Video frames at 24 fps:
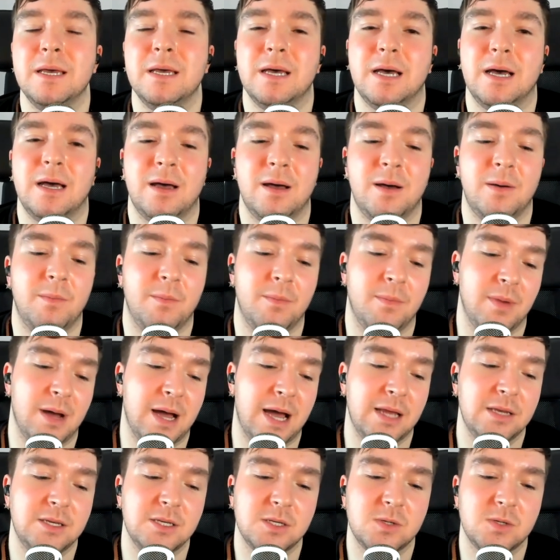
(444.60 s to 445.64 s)
Yeah. Um,
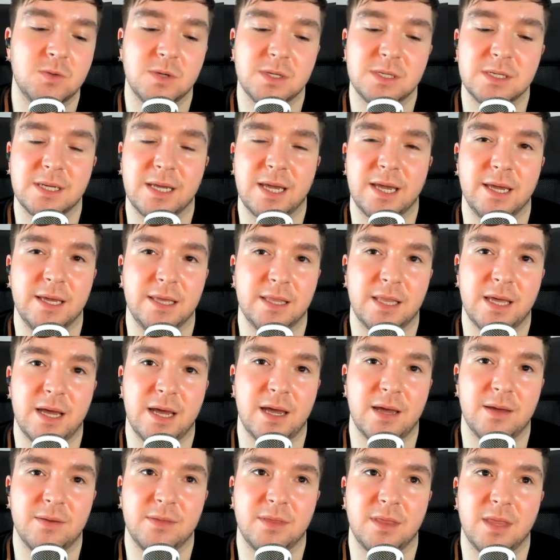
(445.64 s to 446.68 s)
I just wasn't getting
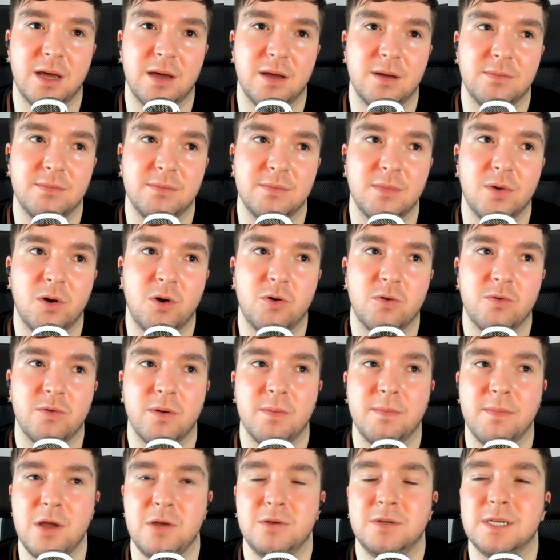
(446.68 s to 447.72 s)
that that
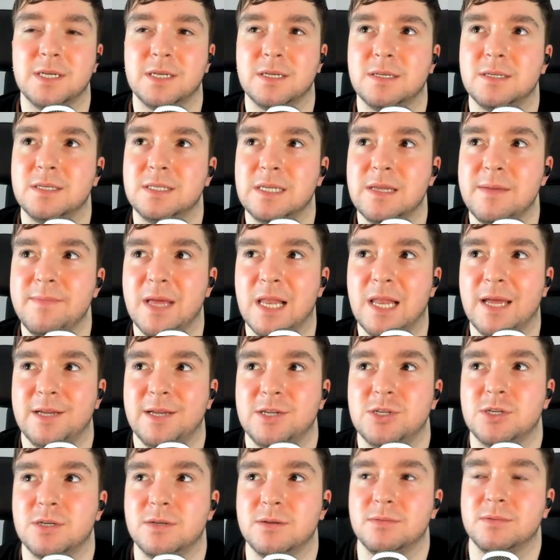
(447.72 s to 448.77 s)
oral motor
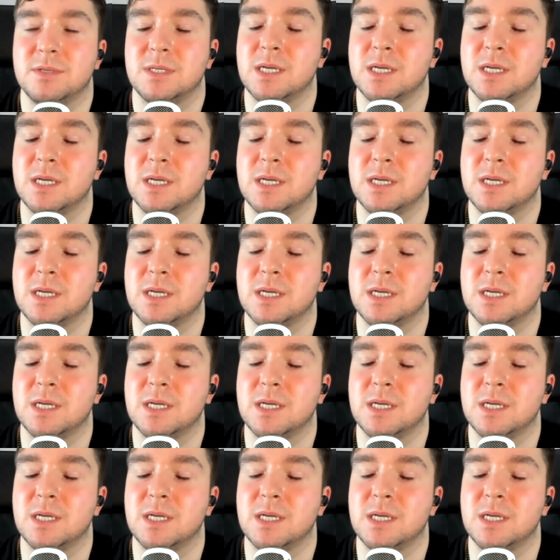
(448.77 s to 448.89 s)
stimulation.